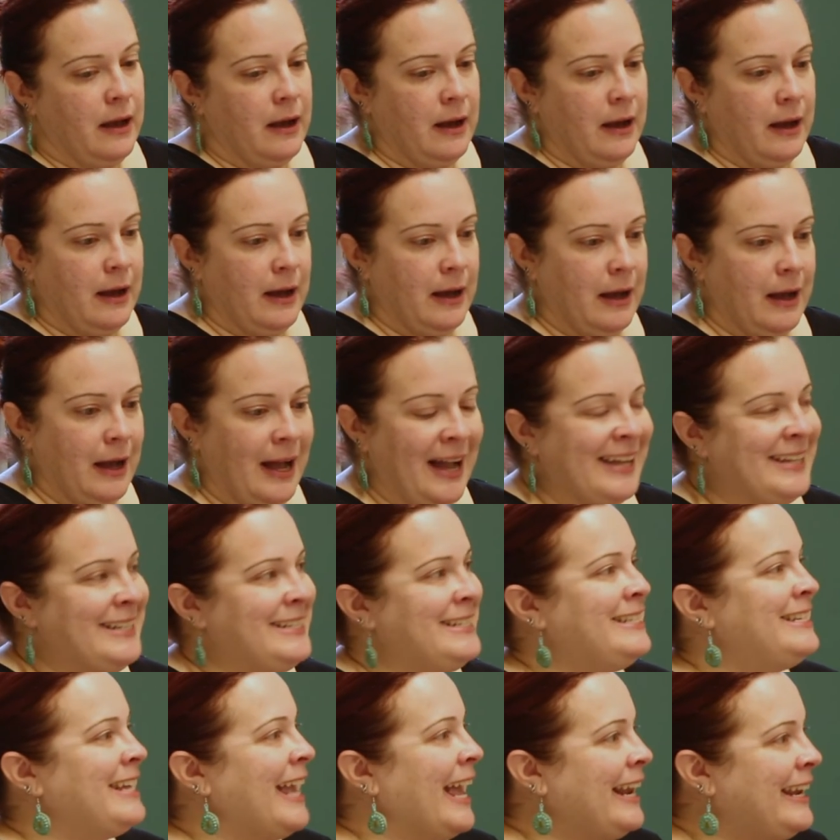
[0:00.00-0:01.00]

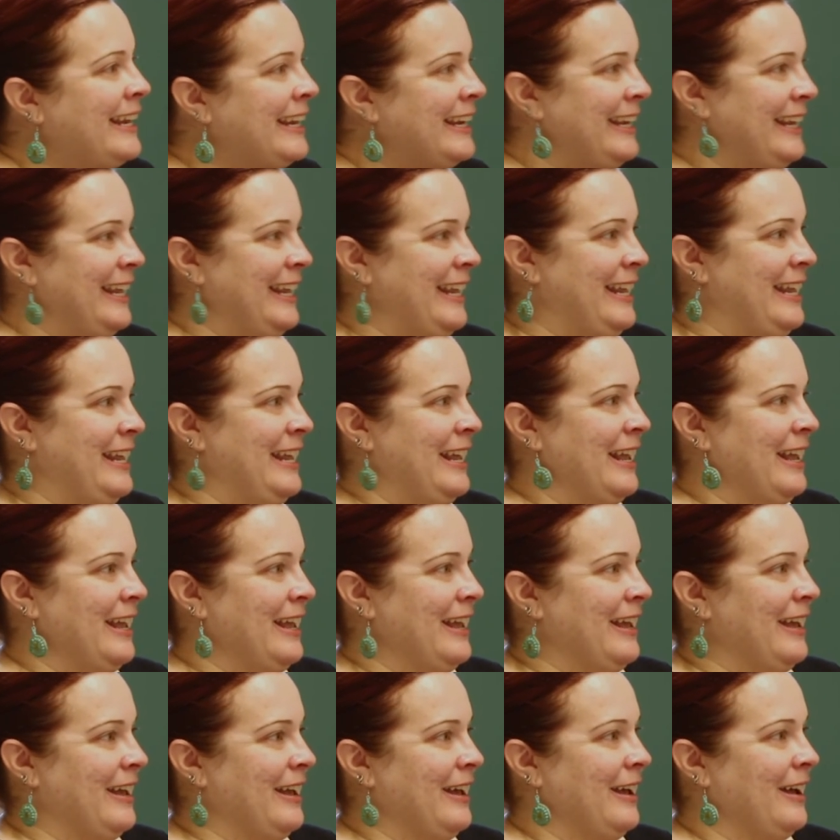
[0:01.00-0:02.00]
identity
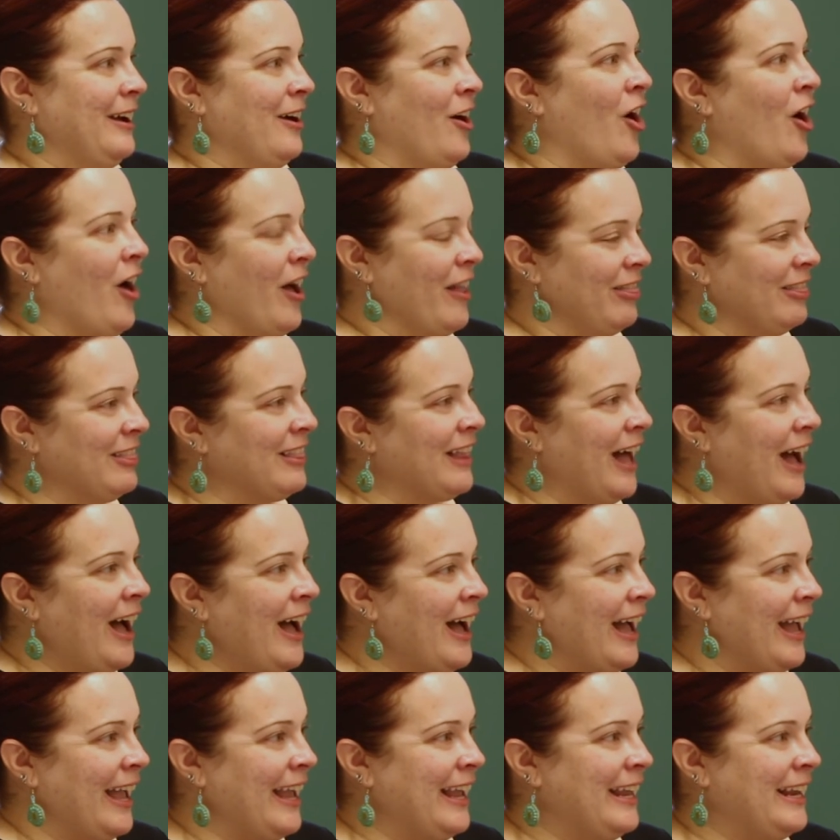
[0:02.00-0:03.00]

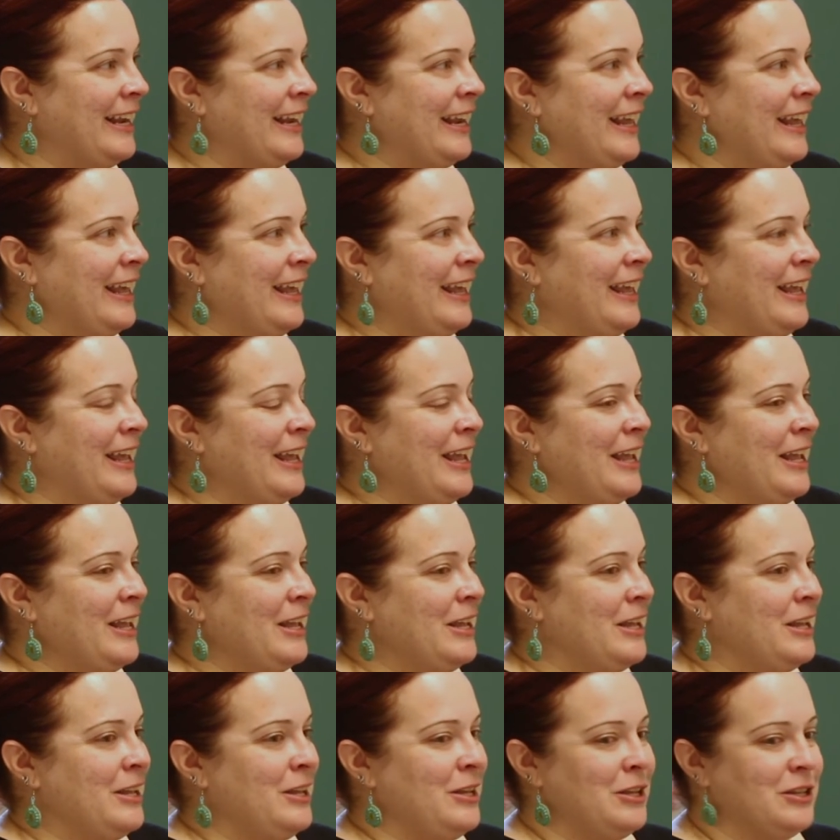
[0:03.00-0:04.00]
online
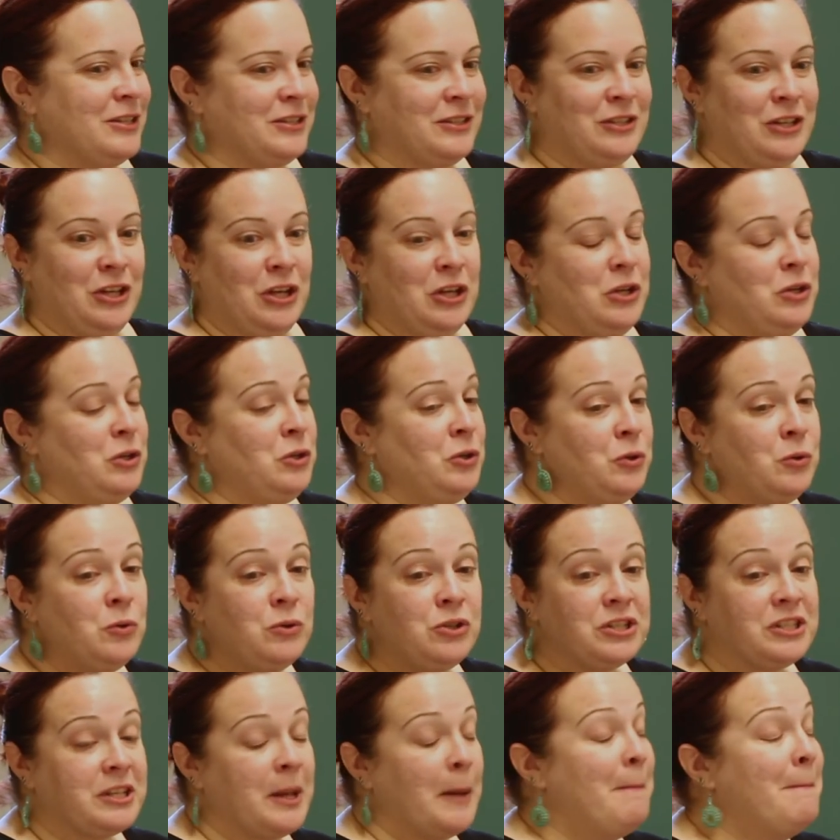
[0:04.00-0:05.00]
is you
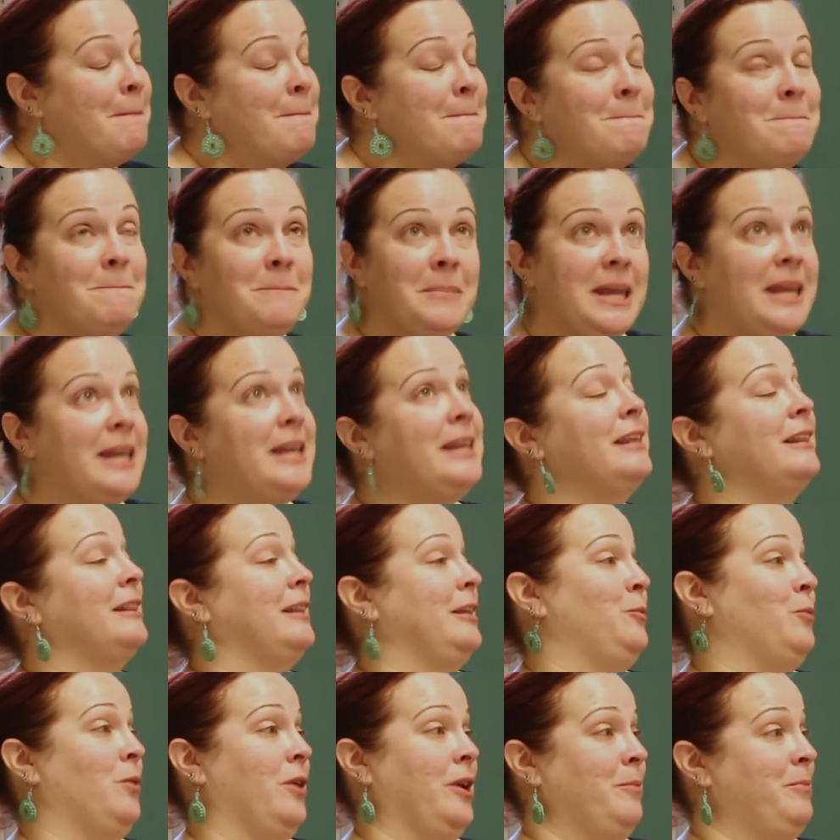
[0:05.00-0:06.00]
just
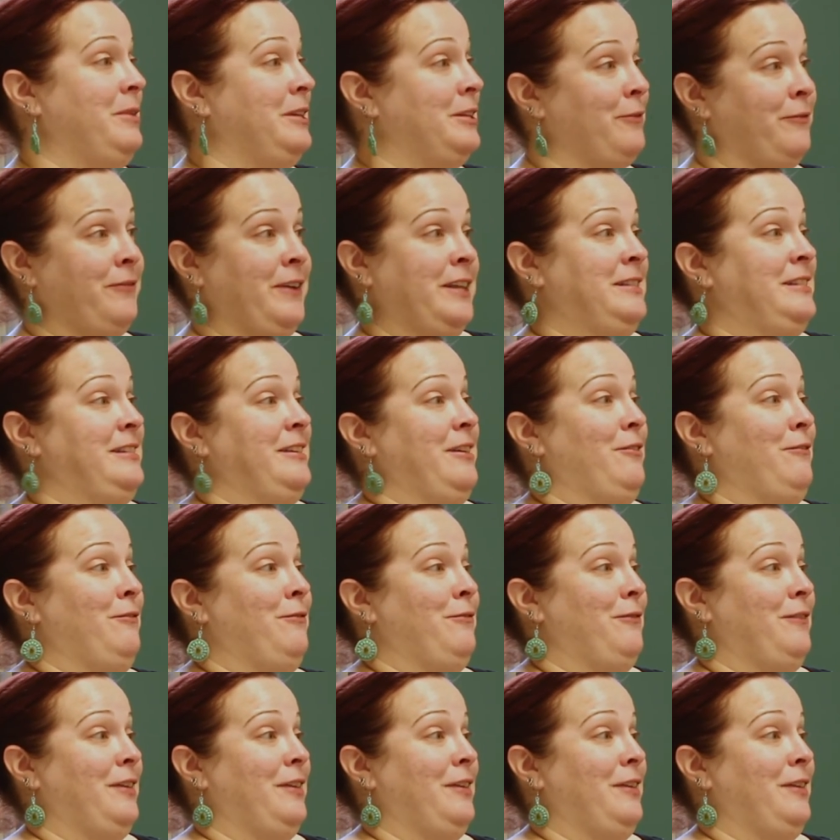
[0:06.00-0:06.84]
immediately want to be defensive.